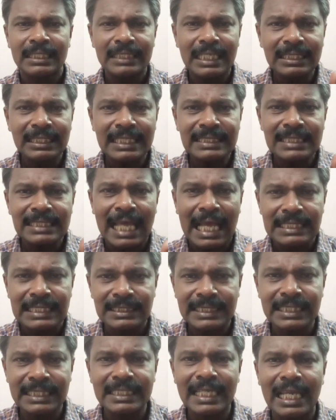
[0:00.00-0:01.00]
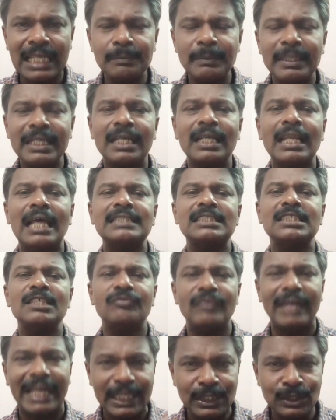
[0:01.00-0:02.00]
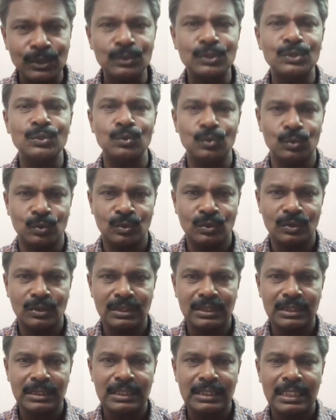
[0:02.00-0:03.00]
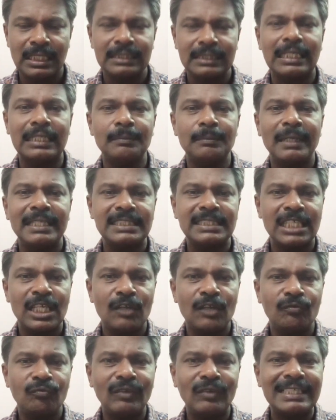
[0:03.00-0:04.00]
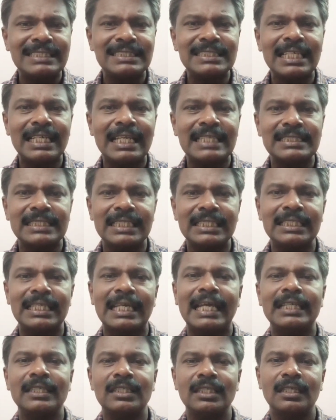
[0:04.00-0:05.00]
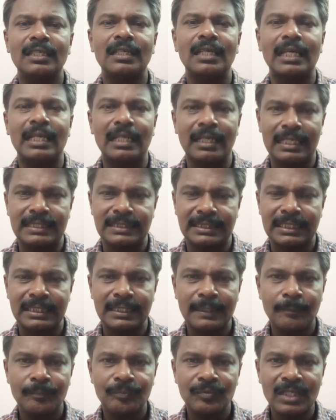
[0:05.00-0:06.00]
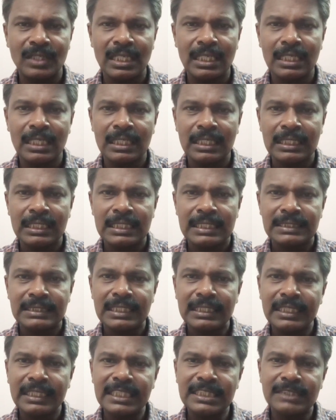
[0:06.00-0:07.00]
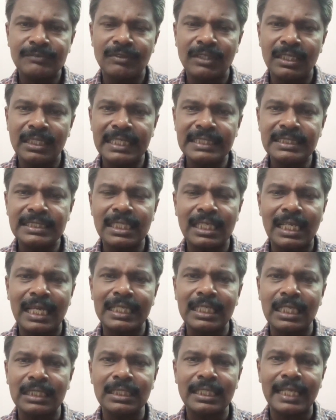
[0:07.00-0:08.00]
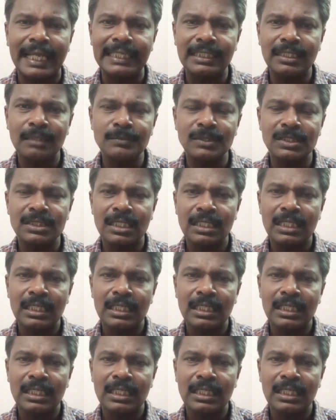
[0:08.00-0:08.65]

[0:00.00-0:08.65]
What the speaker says: Then this asset can be classified into two. That means fixed asset and current asset. See, these furniture and other items,